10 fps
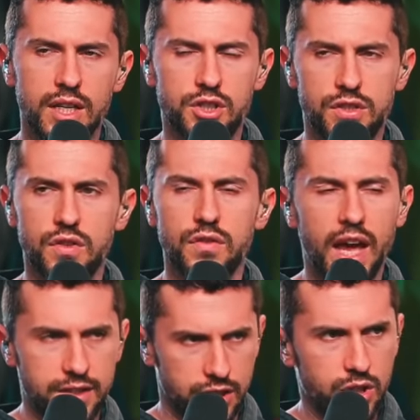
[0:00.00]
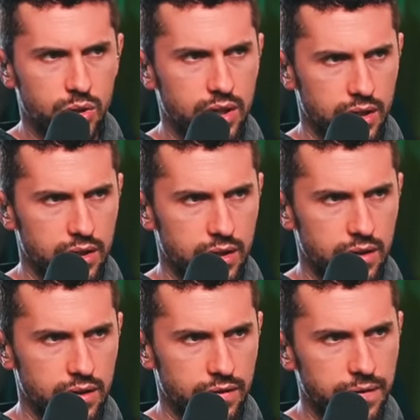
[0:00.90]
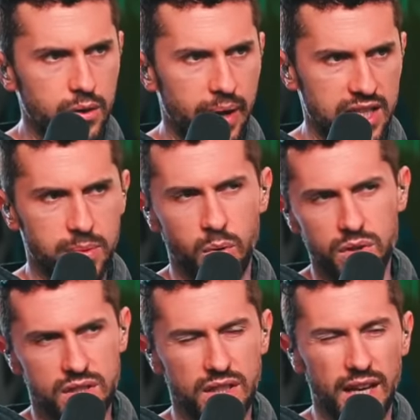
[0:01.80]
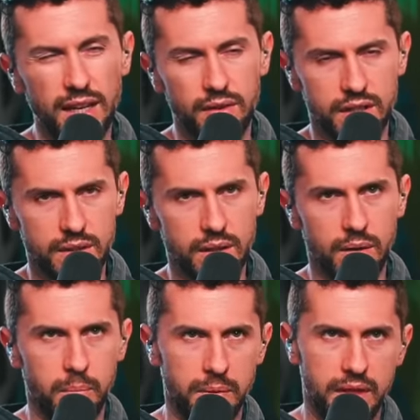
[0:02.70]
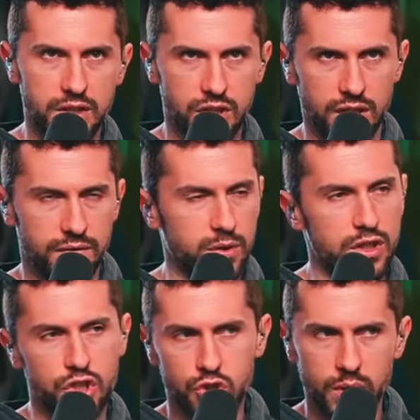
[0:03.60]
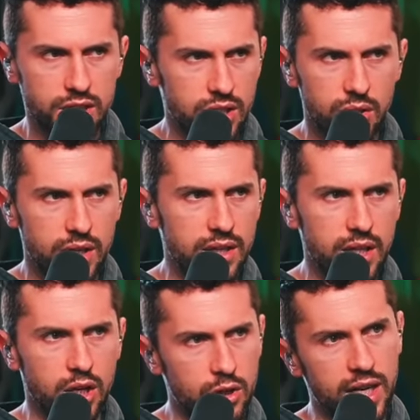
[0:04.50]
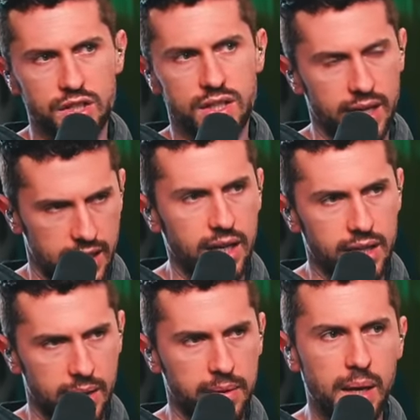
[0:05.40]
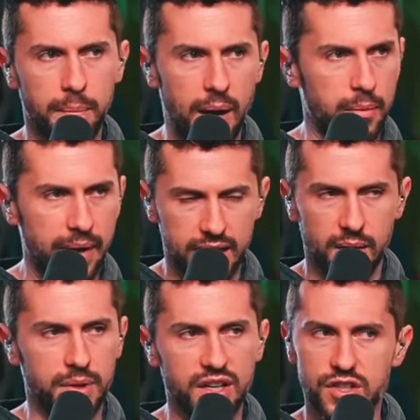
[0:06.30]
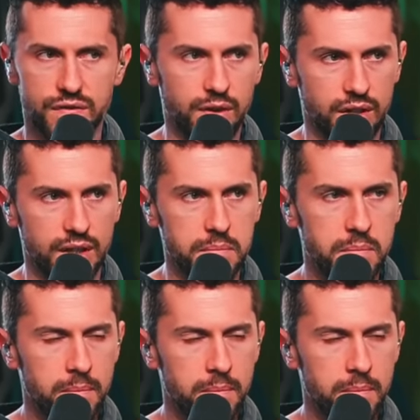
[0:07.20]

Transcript: in terms of executing the film aspect, did any of it then start to feel disjointed or anything, or you guys just kind of kept popping back up and it just felt good?